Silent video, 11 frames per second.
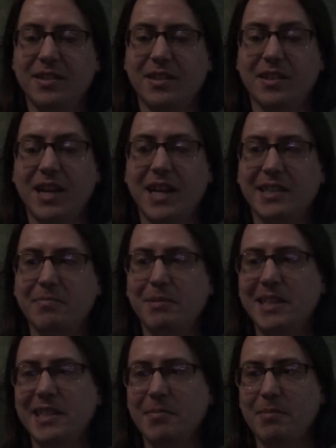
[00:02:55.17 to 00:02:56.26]
and has a
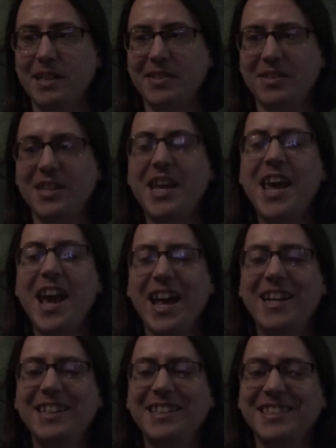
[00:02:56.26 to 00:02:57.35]
missing bit on the
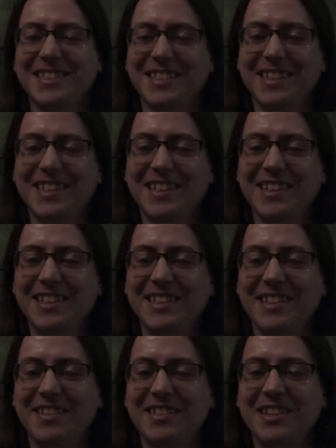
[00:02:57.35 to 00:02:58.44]
end,
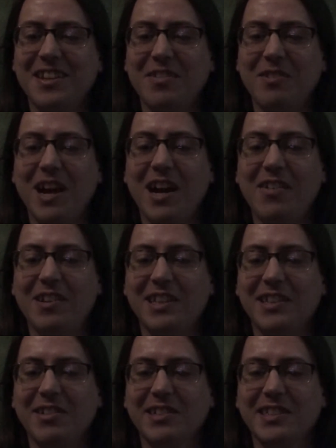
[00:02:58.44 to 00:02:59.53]
so I don't know how
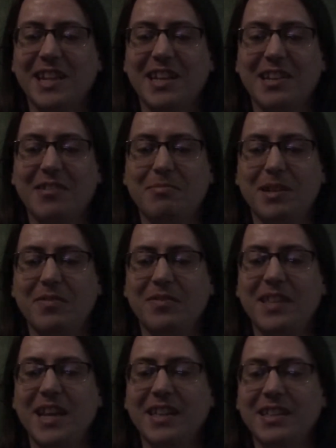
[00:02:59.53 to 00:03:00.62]
it lost that little bit of
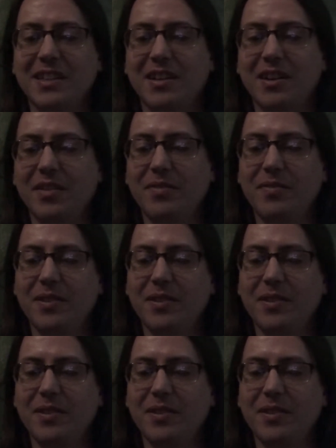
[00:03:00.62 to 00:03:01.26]
the end of the knife.